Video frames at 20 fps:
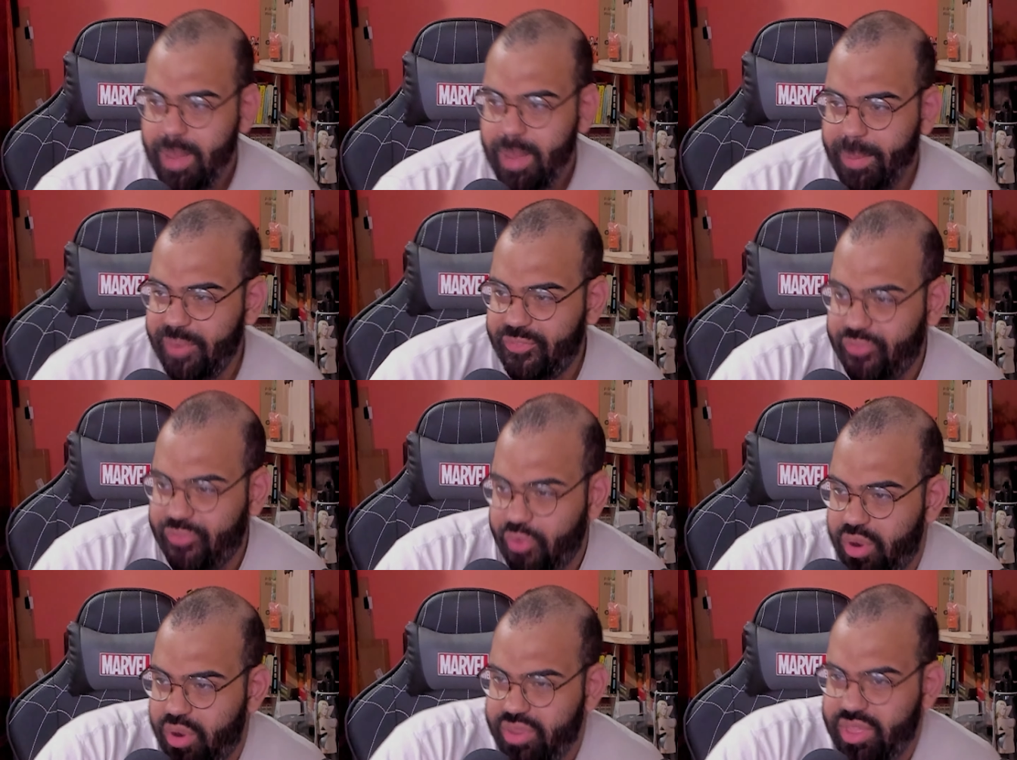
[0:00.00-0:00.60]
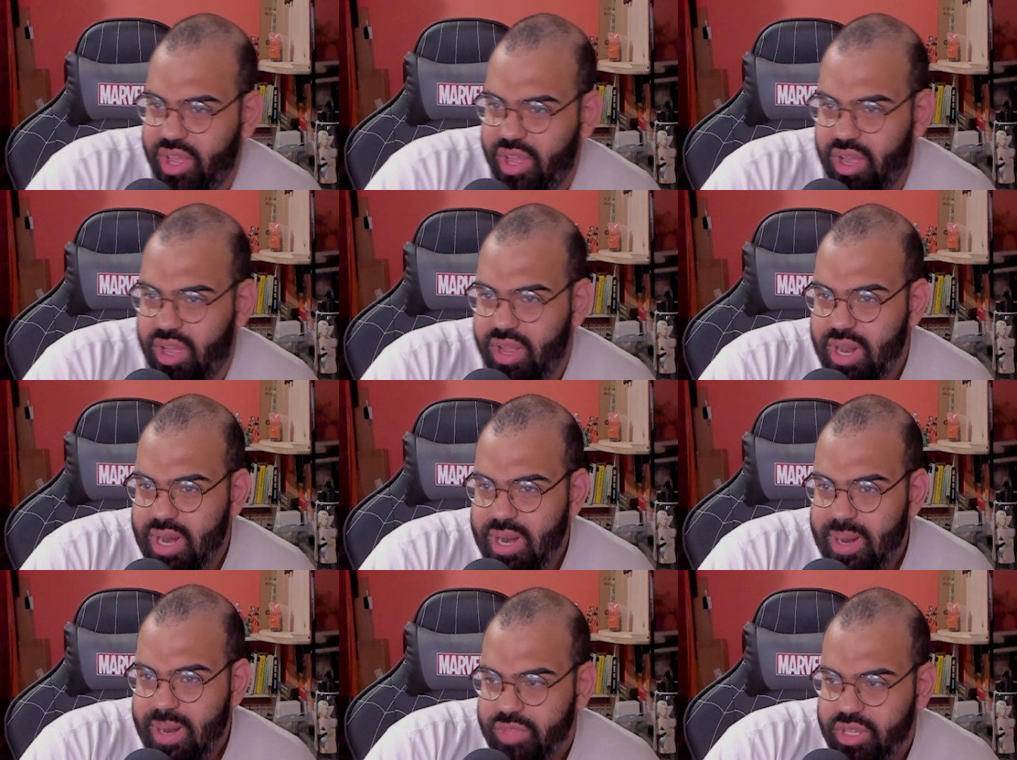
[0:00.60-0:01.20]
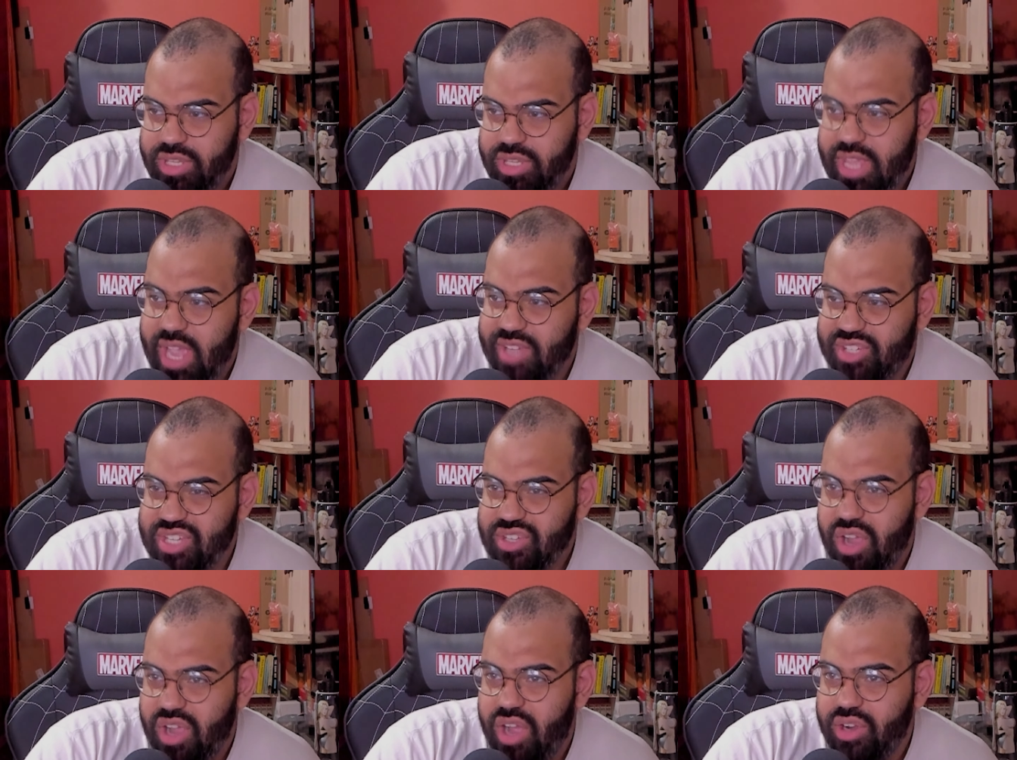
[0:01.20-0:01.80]
Before the yeah,
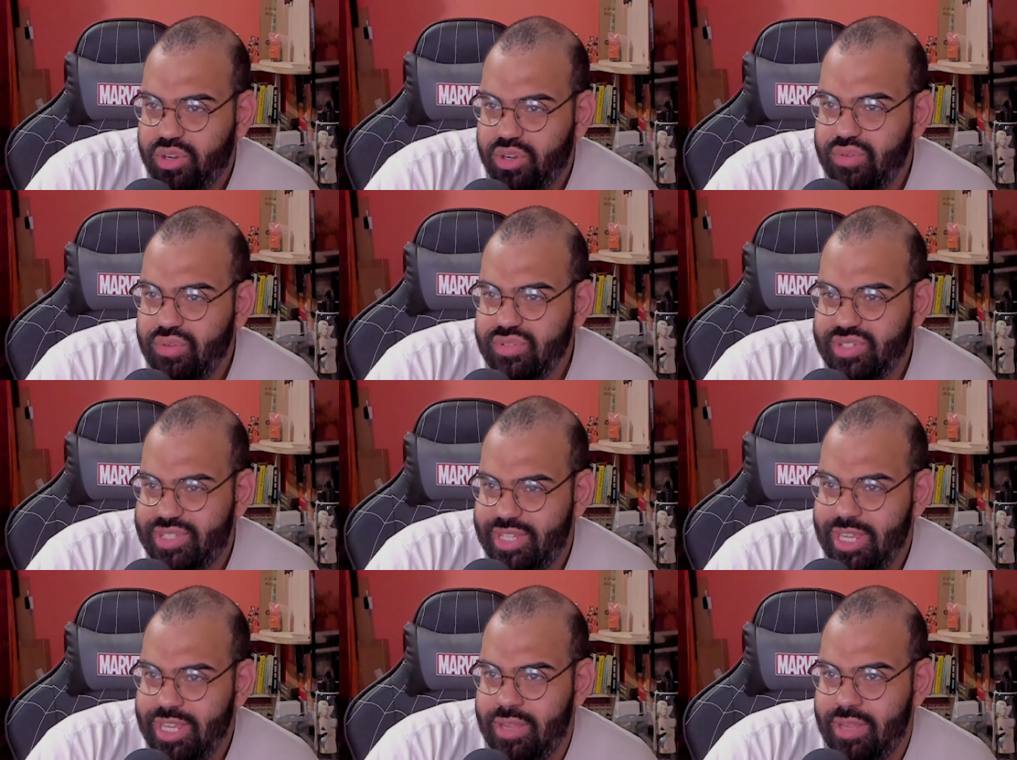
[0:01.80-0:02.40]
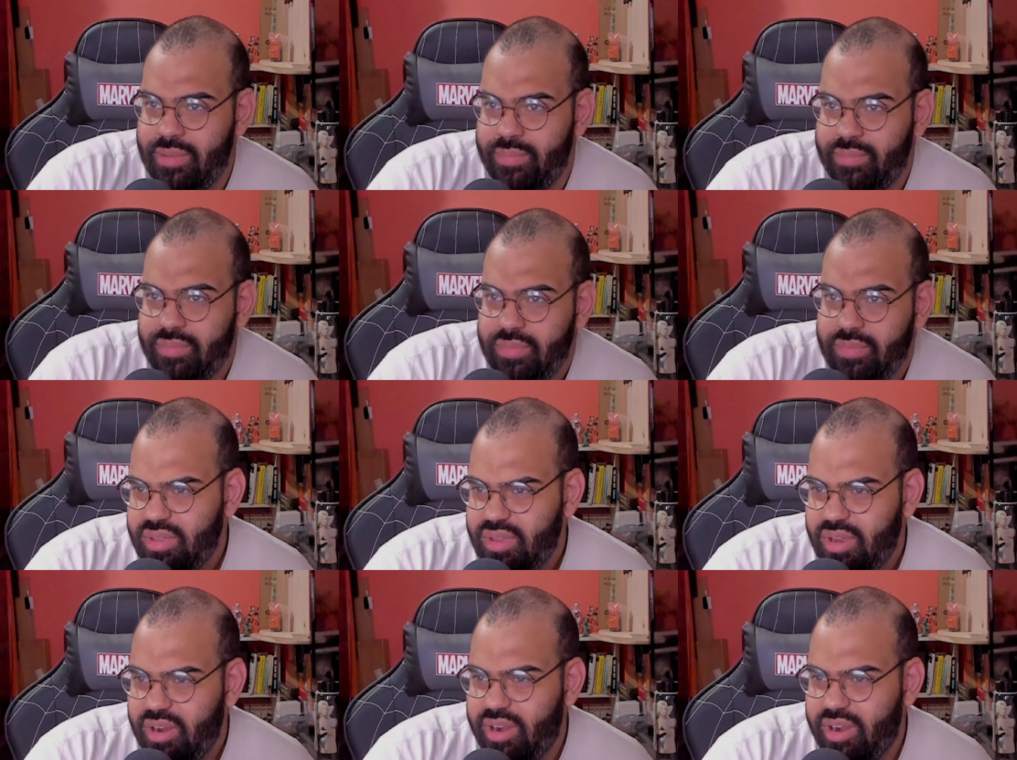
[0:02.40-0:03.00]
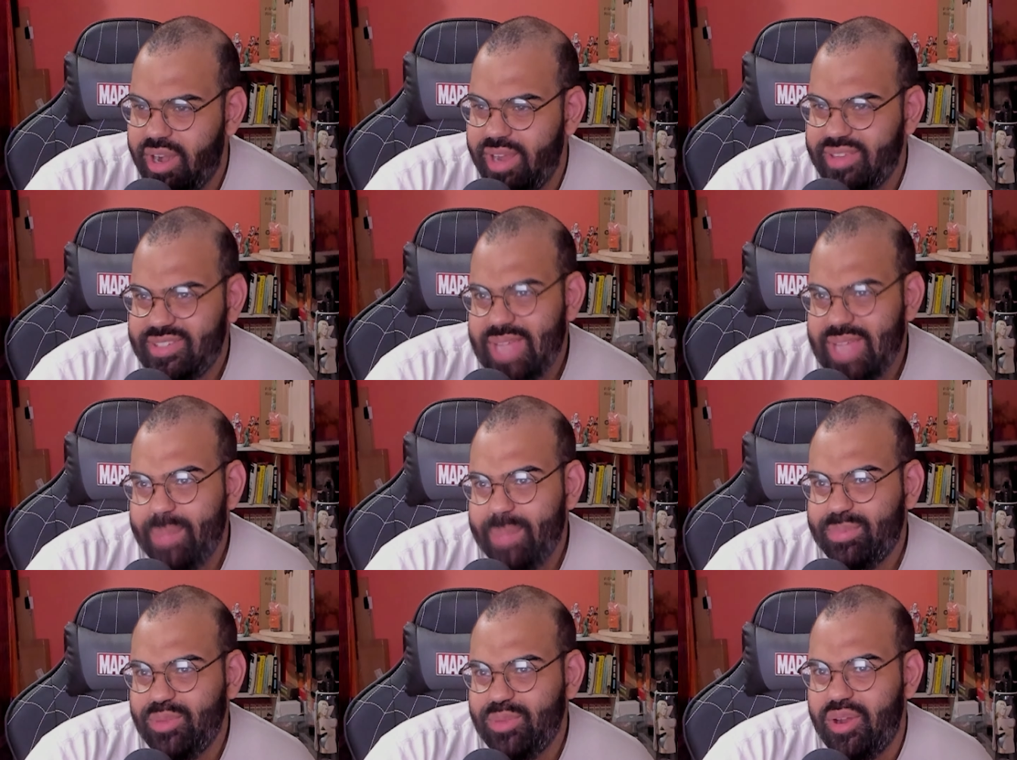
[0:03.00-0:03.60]
she's on Khun's team. All right,
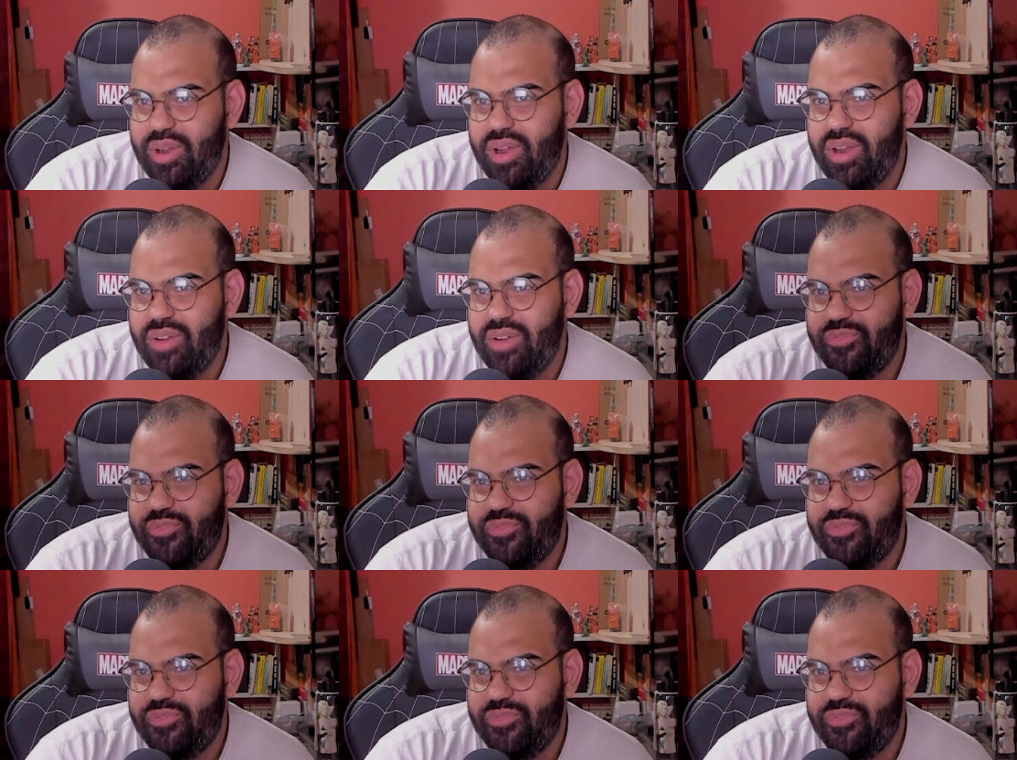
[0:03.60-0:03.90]
chapter